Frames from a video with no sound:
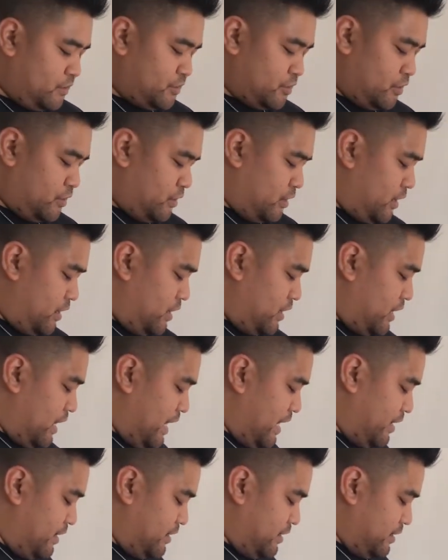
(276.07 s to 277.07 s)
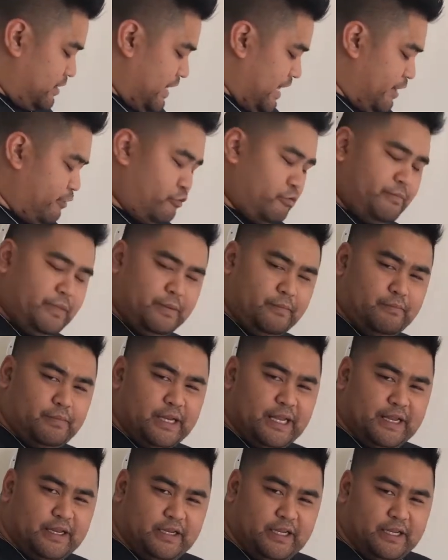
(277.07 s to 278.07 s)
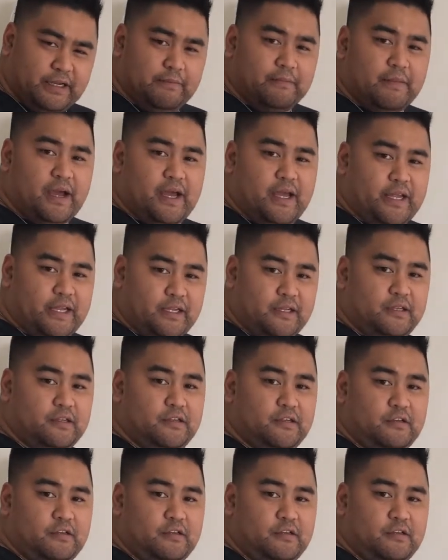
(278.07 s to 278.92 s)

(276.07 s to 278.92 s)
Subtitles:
So I will be blending my